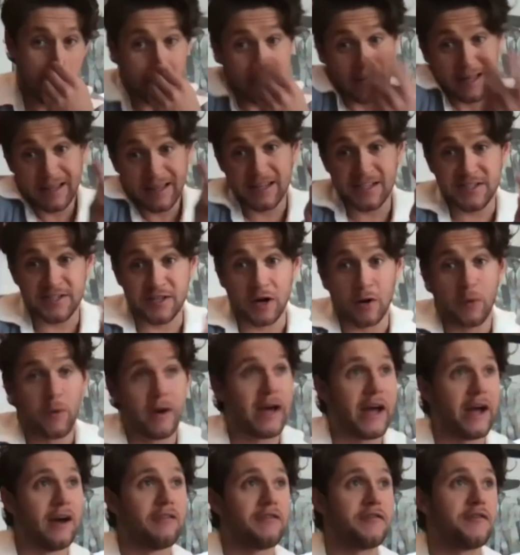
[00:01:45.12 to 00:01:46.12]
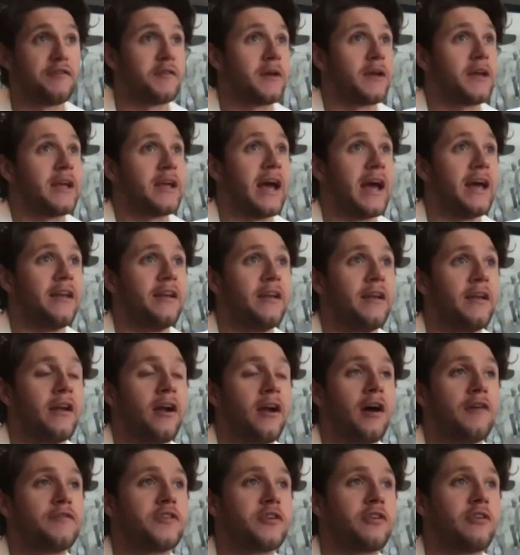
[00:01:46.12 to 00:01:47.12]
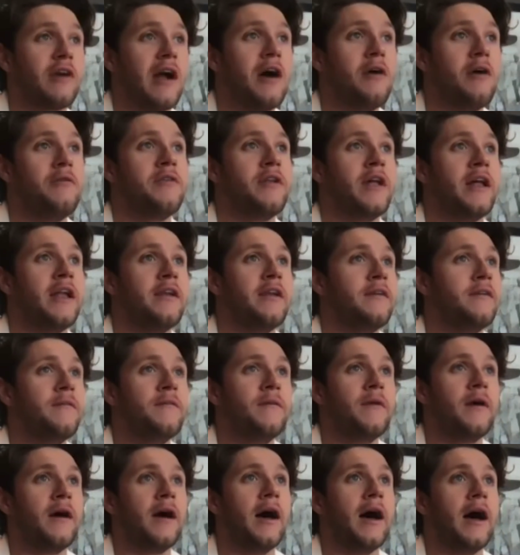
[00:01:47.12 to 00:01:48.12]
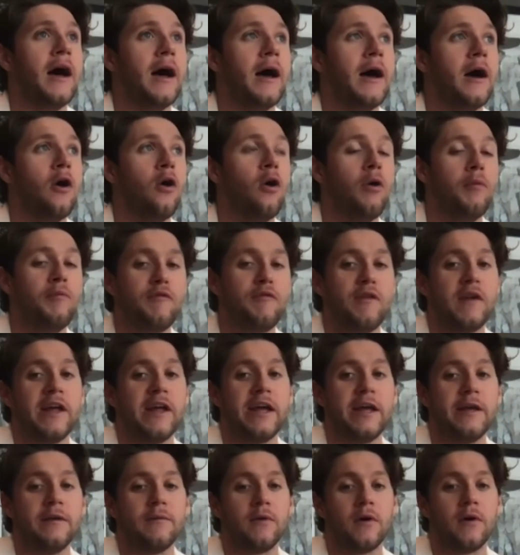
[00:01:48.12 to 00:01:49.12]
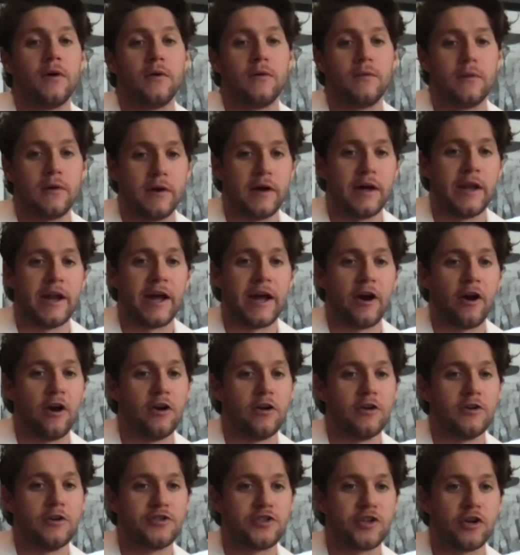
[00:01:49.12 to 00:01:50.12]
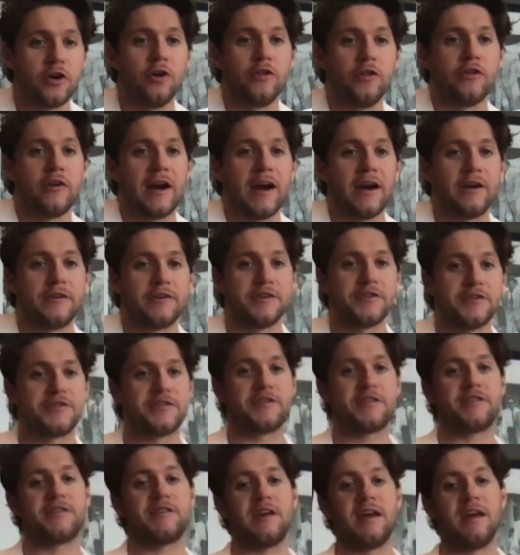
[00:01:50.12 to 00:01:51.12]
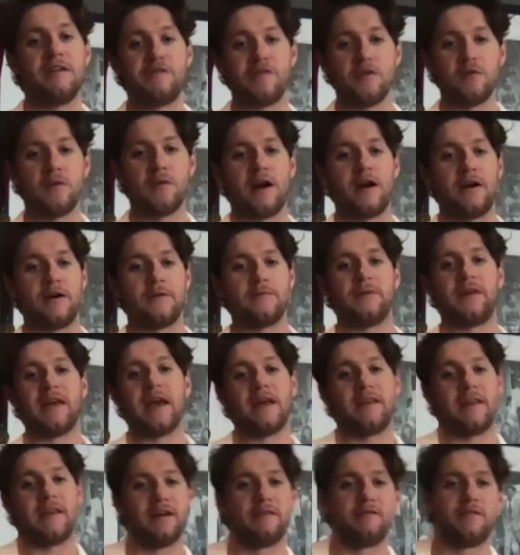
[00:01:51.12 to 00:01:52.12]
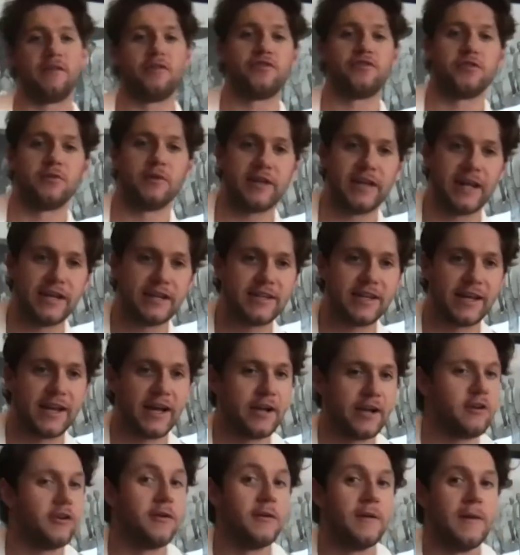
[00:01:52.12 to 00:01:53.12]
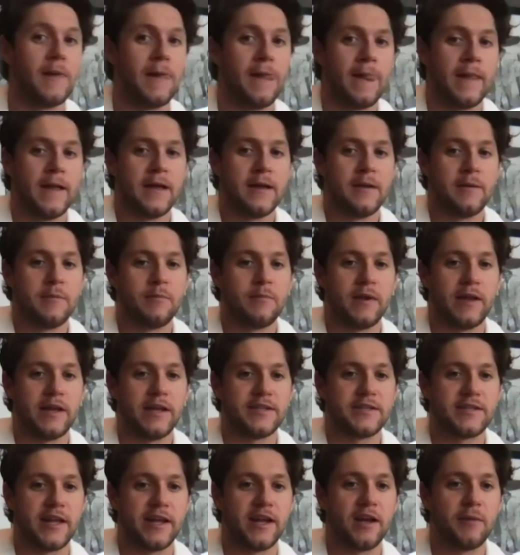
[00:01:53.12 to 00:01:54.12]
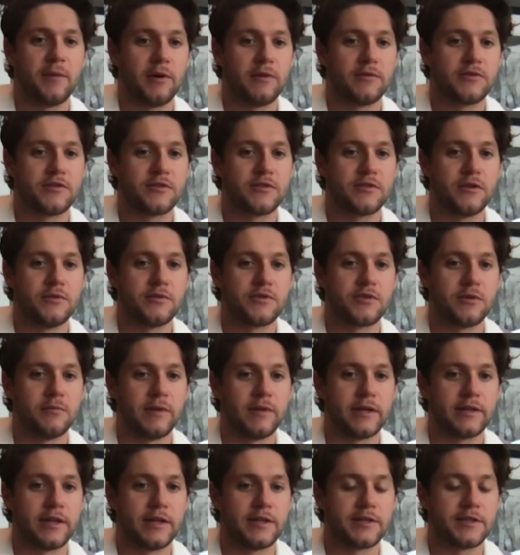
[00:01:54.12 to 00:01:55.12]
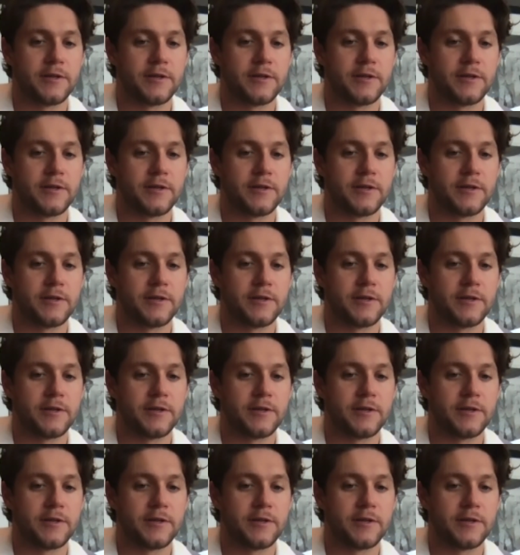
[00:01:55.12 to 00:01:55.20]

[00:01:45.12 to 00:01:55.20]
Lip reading: this is our way of getting it off the ground, and hopefully. And I urge other artists, if you are getting a virtual gig together, please think about doing something like this.